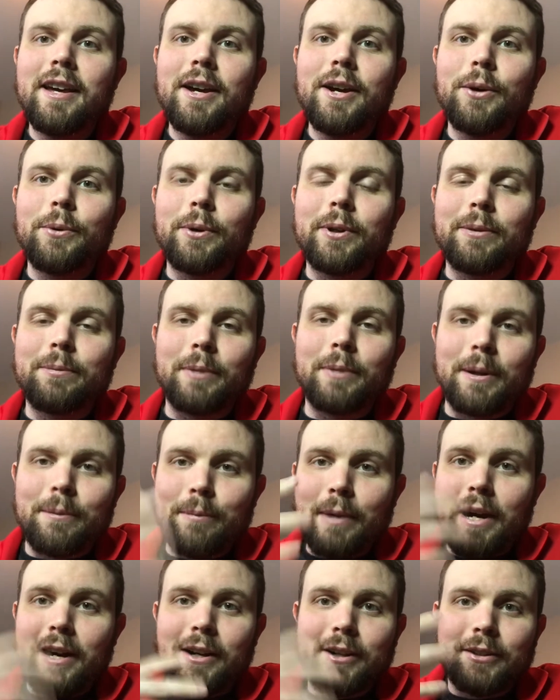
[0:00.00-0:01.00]
my
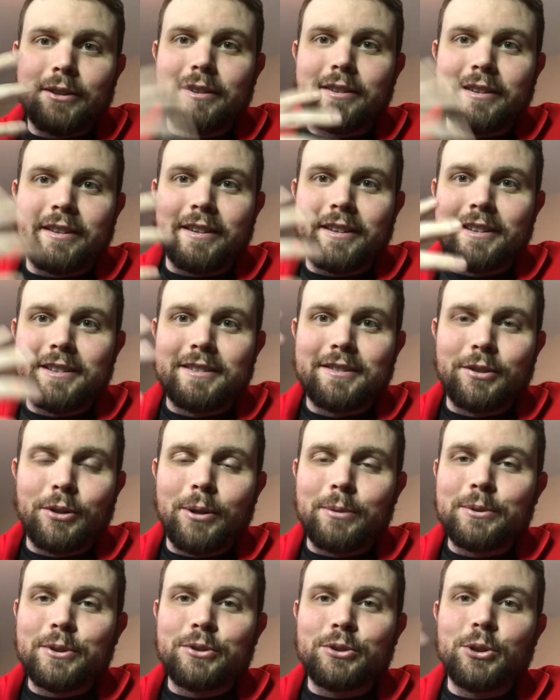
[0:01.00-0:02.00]
mouth. So
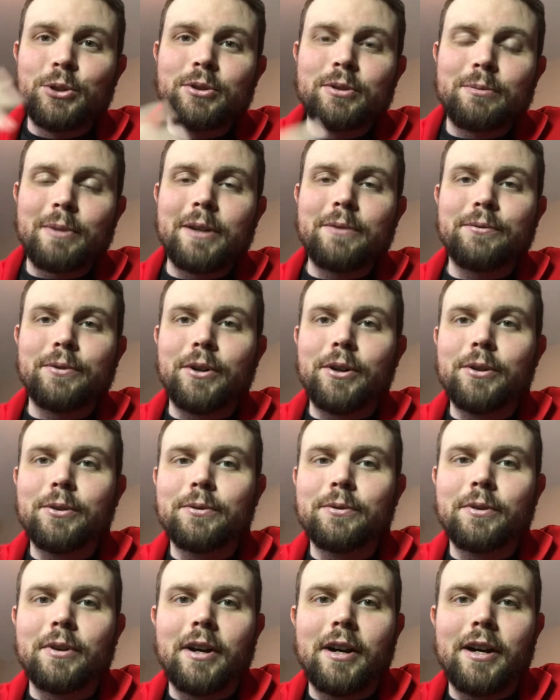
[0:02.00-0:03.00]
I'm just using my
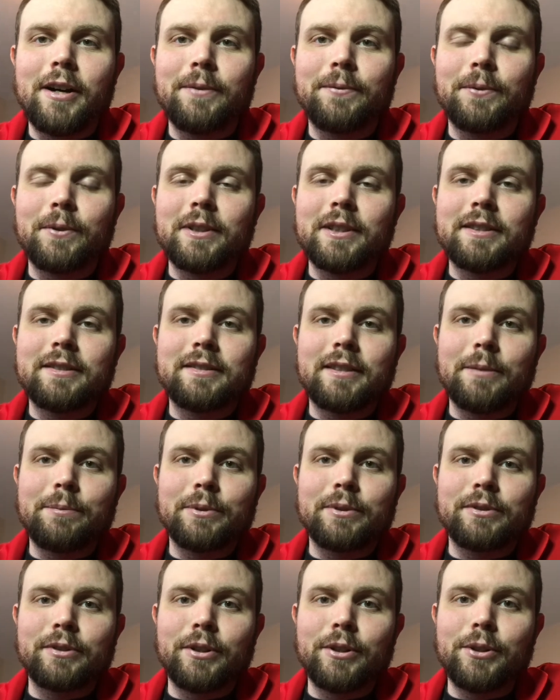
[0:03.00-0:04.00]
phone for this
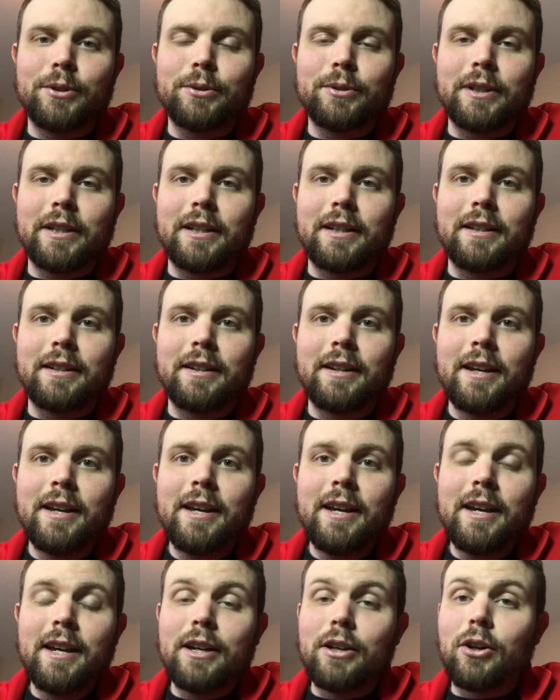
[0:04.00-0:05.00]
episode, and
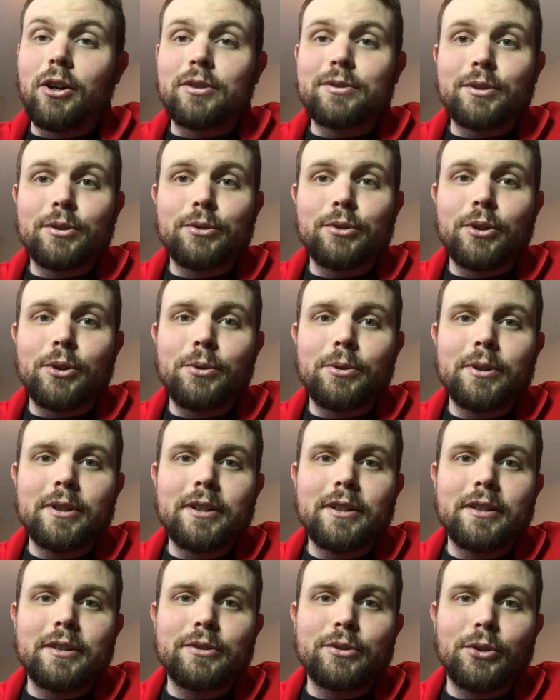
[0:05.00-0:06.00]
also no
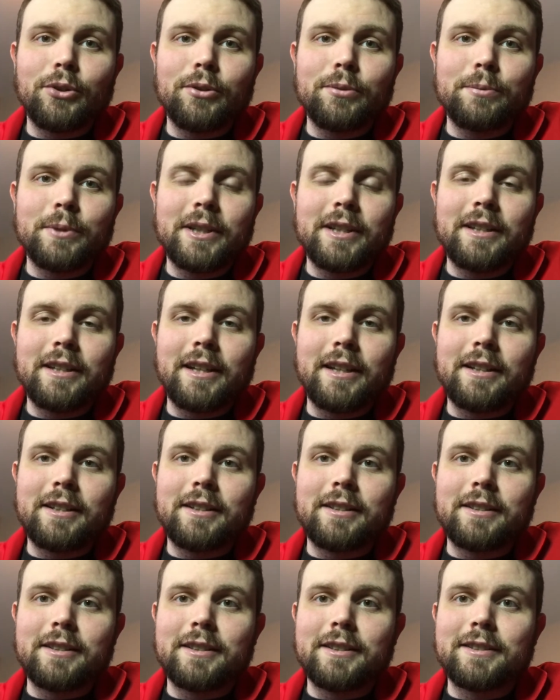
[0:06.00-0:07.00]
one told me
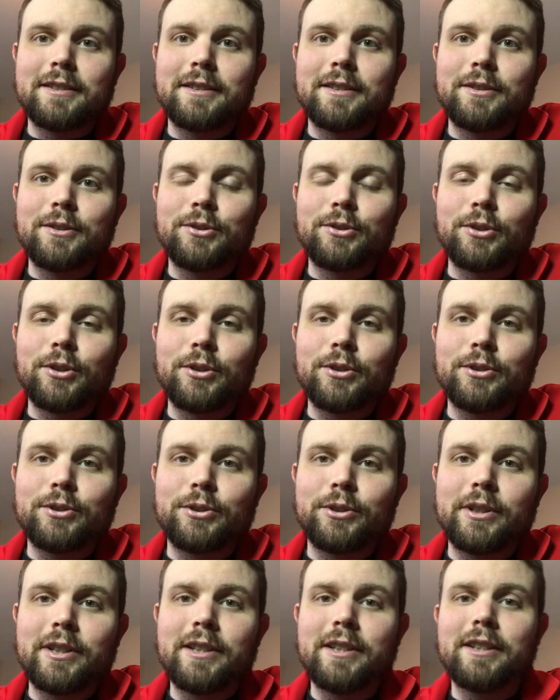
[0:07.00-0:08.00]
that
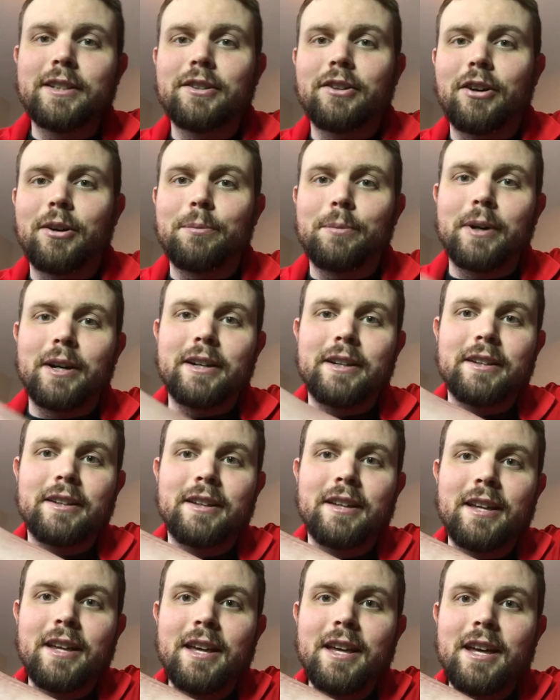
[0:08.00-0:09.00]
surgery on my
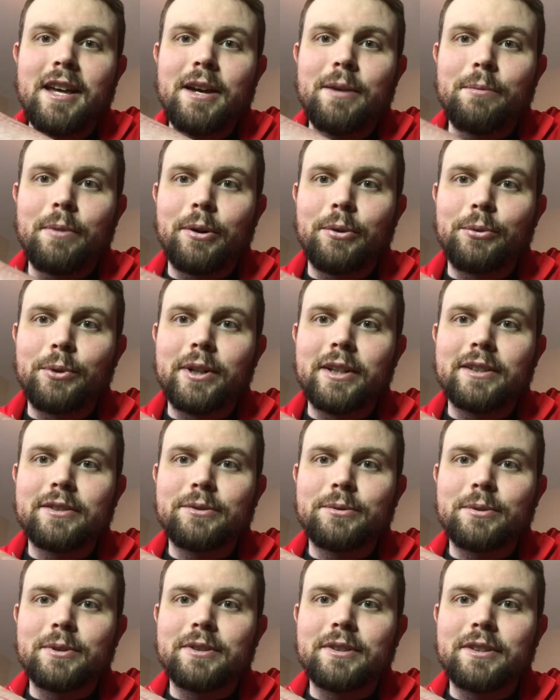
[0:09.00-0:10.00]
wrist
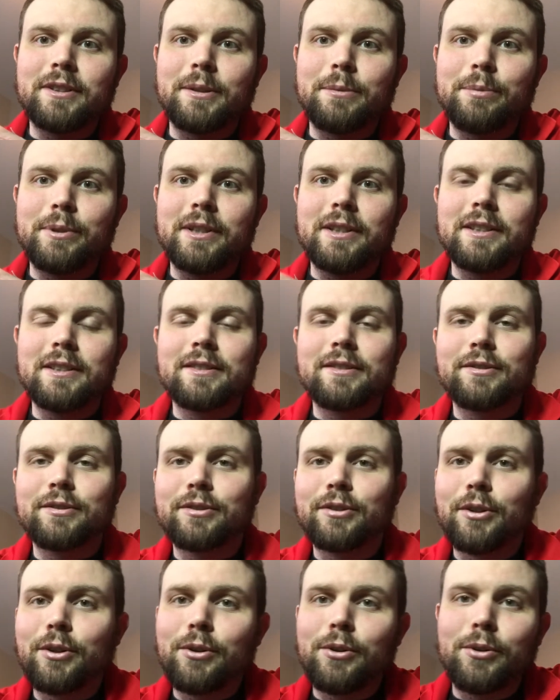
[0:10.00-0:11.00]
was gonna be
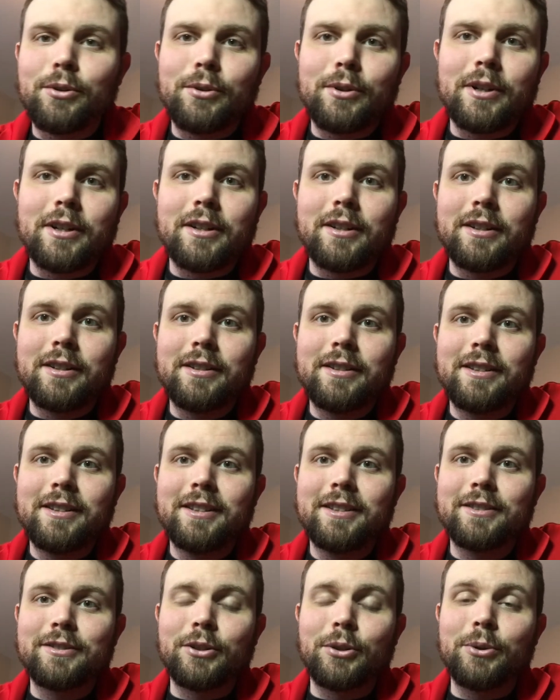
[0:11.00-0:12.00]
so
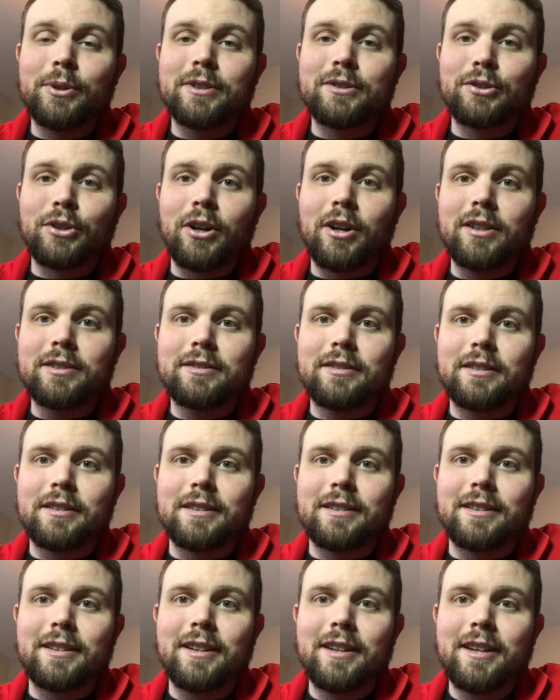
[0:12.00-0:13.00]

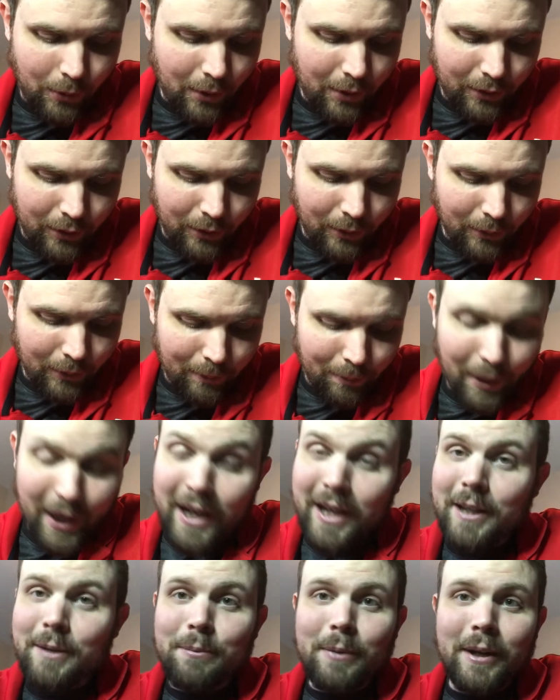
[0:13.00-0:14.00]
exhausting. The
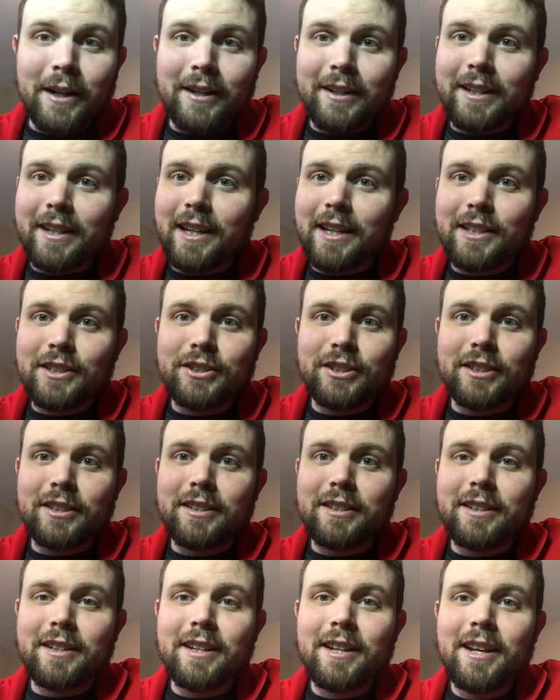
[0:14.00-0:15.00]
pain
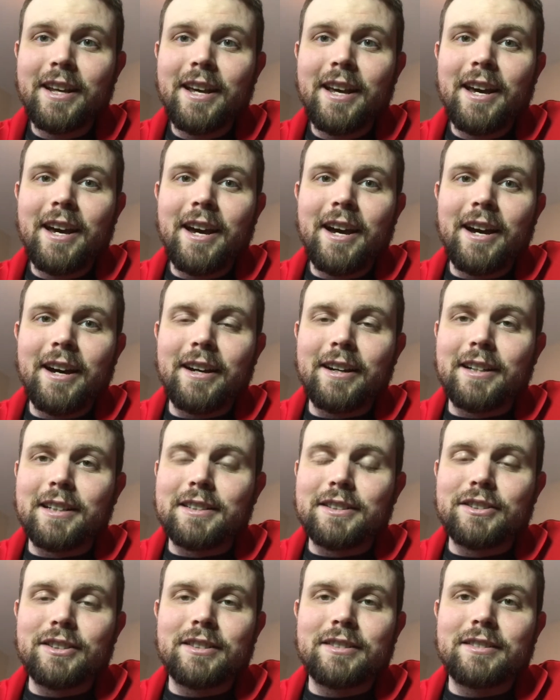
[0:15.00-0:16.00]
medication,
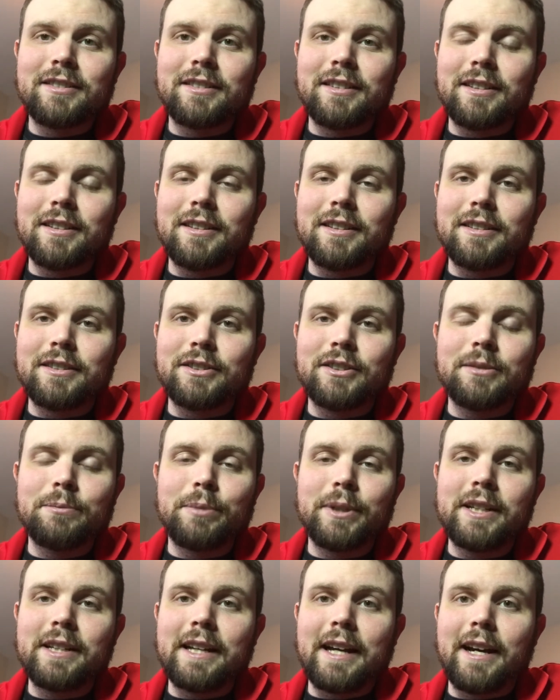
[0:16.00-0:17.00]
just
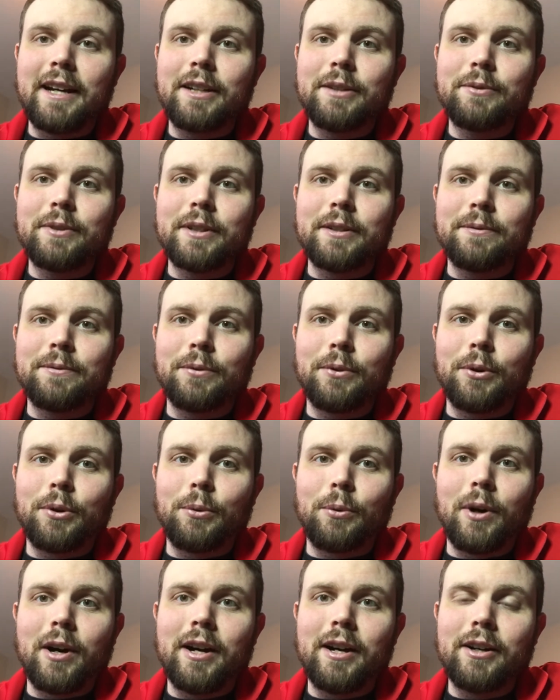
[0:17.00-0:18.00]
being out of it for a
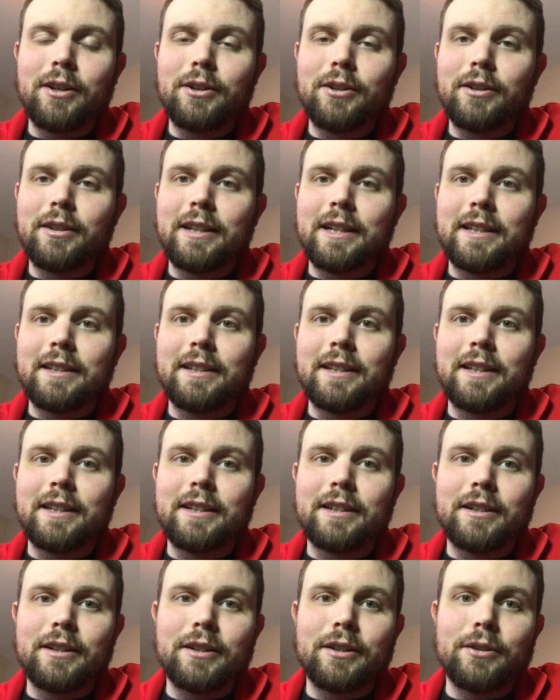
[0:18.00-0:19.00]
while, and then
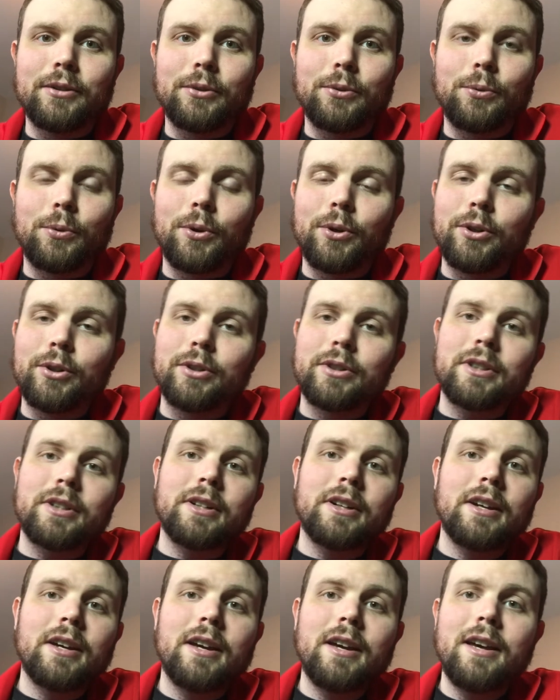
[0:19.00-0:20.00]
work.
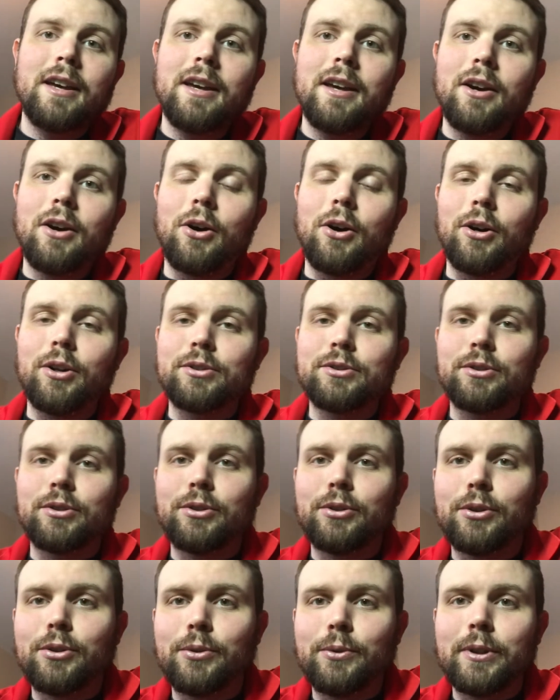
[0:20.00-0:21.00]

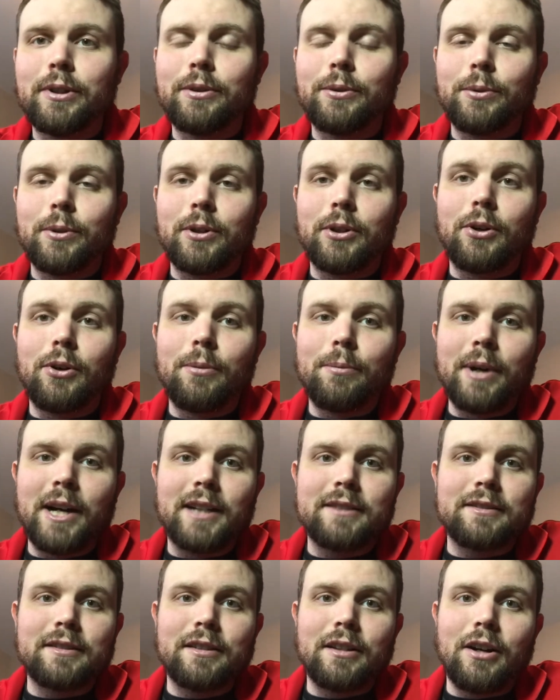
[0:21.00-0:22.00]
Also, we're going
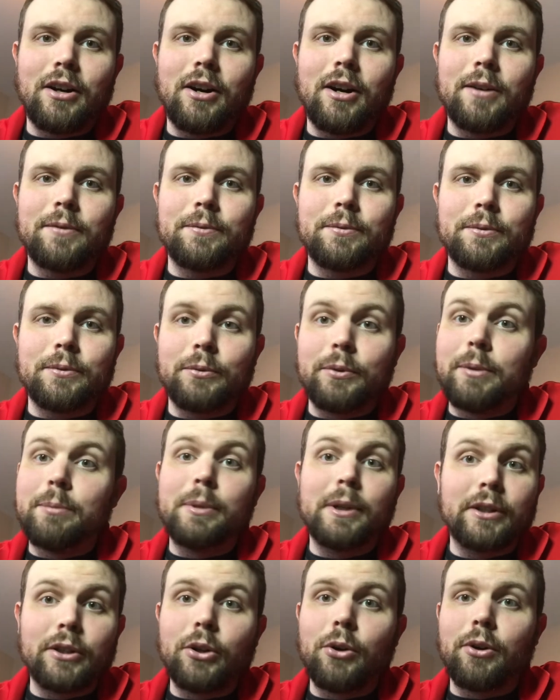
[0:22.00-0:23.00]
back to the off. We've
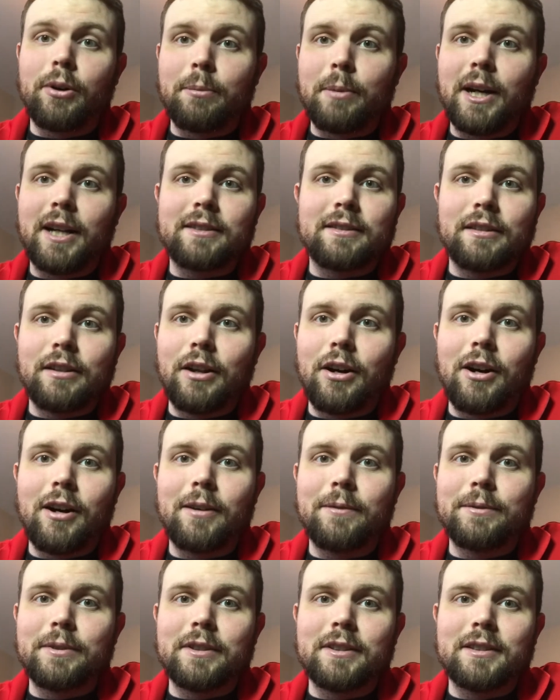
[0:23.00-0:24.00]
been going back to the
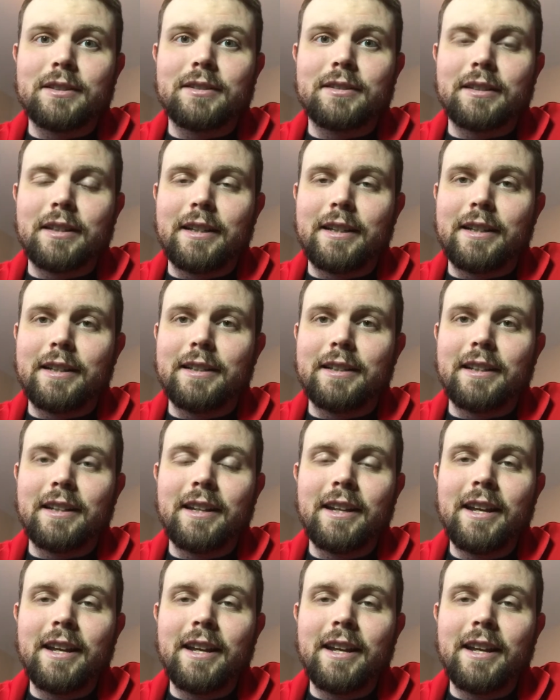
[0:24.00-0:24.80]
office, and